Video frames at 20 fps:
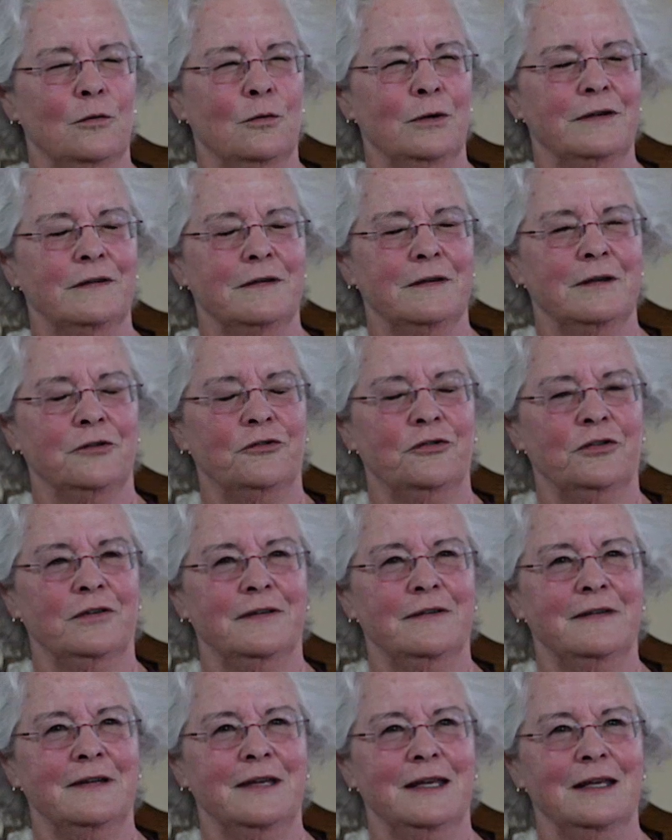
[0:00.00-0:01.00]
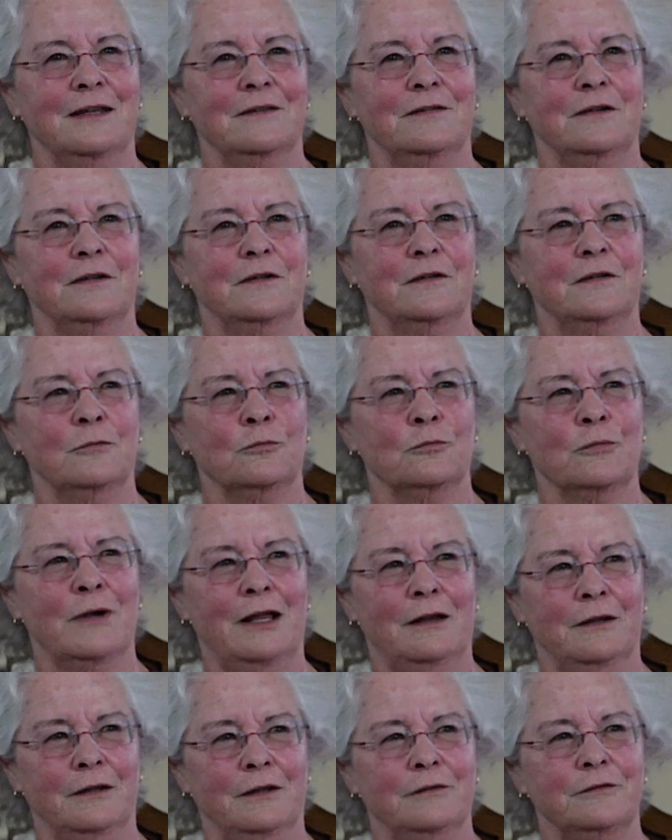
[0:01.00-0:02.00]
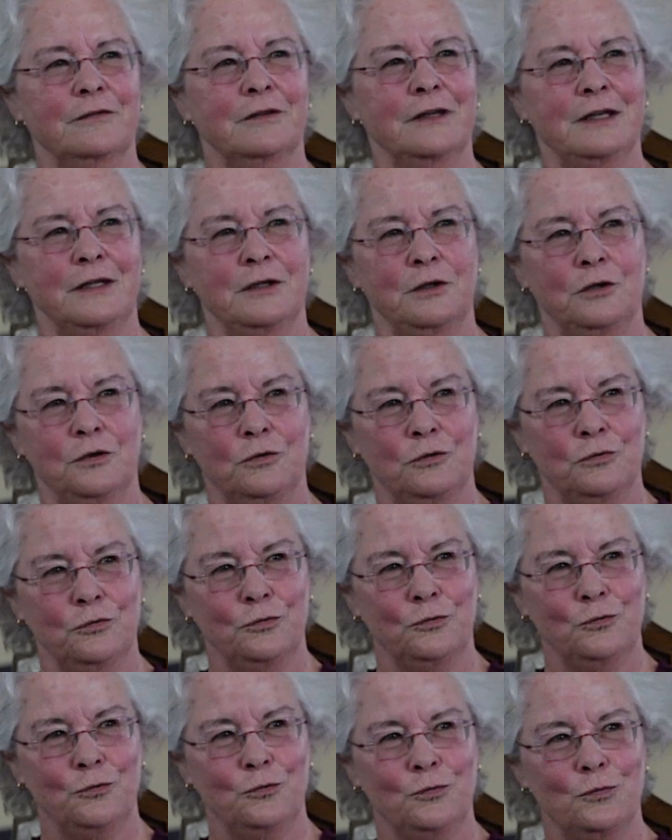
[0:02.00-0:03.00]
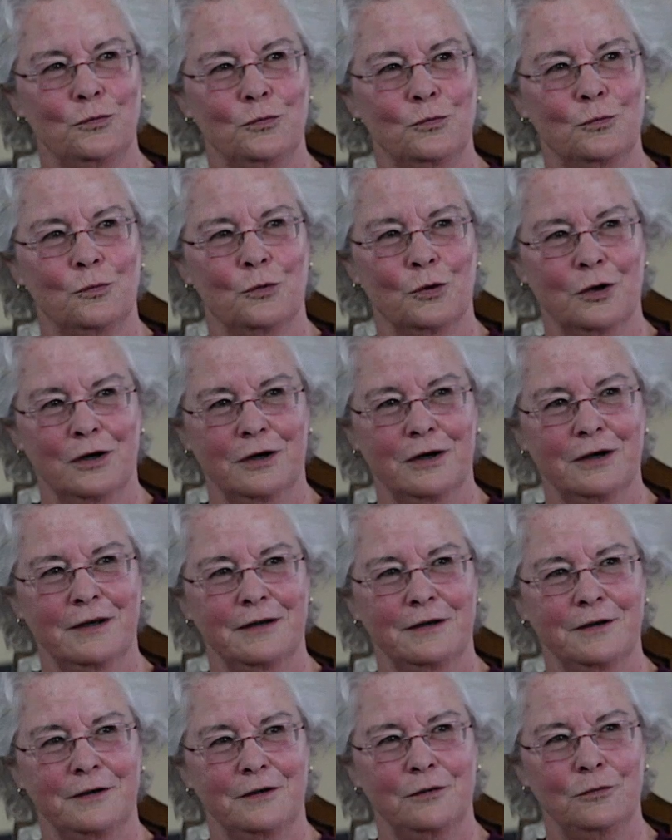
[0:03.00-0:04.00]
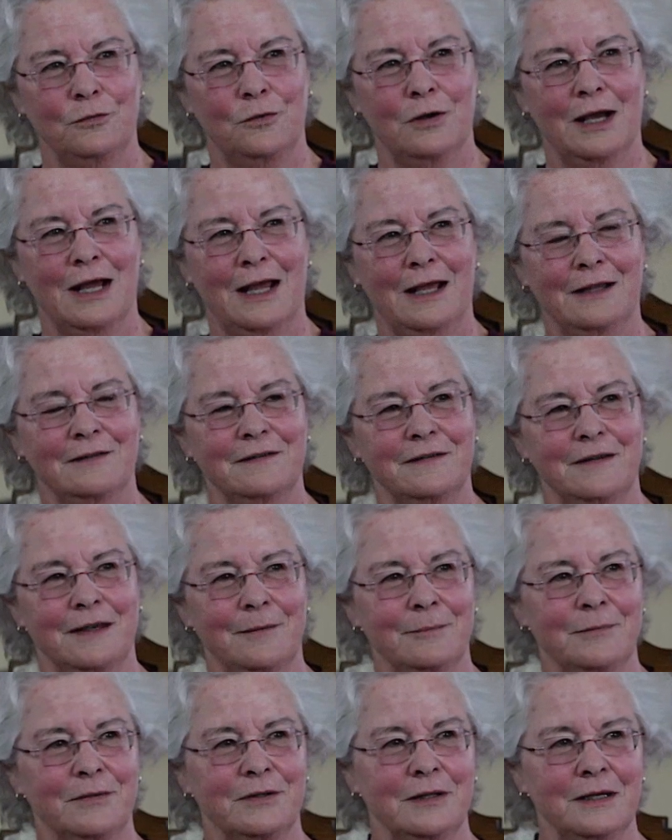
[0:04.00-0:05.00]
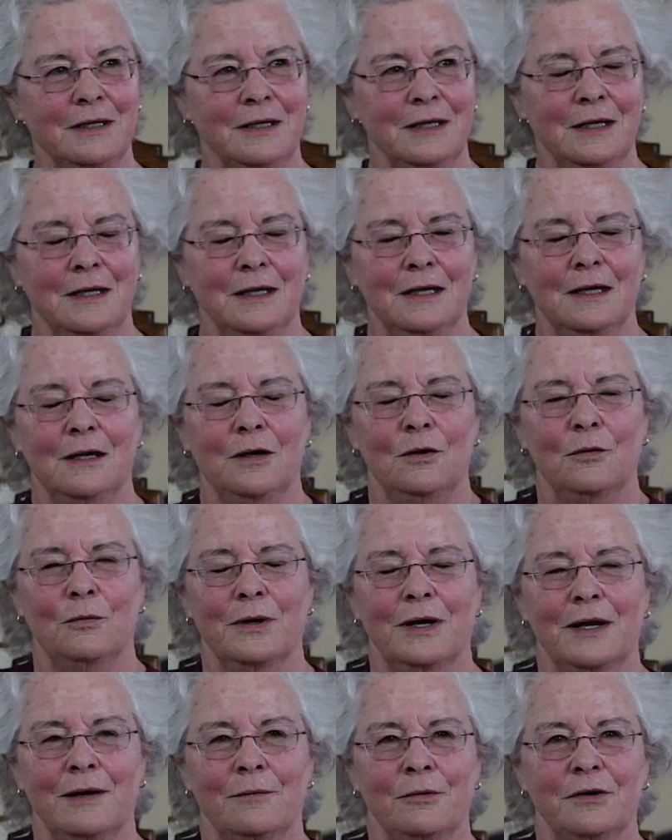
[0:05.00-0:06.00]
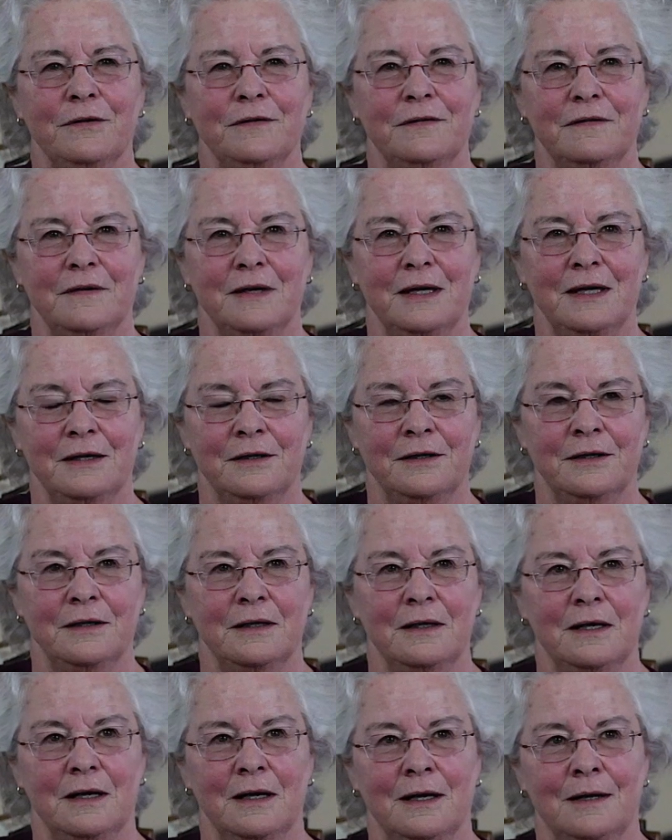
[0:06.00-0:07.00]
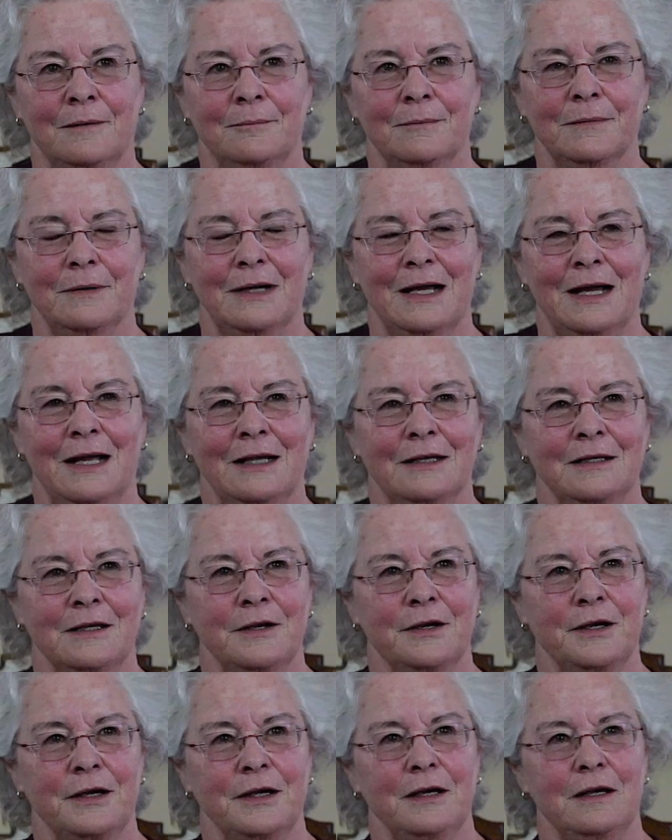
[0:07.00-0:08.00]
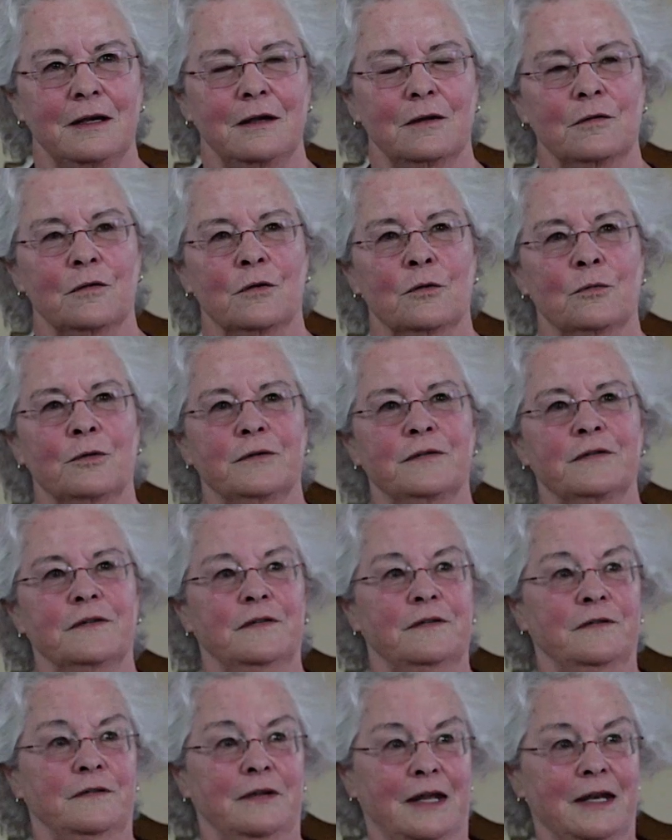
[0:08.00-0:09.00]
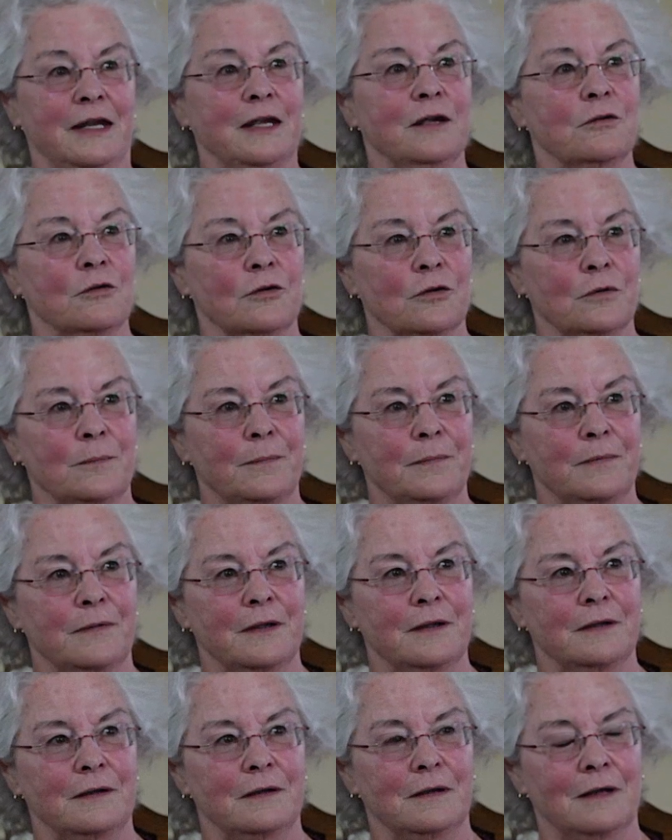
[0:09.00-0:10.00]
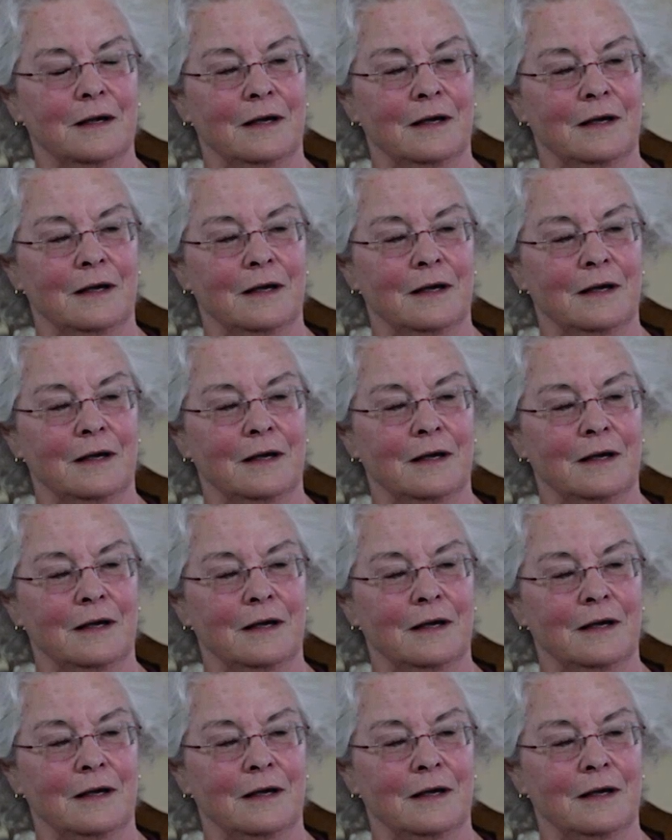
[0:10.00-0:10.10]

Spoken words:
what's interesting is it's a relatively new word, a new concept. When I was in Cagliari, there was a study group that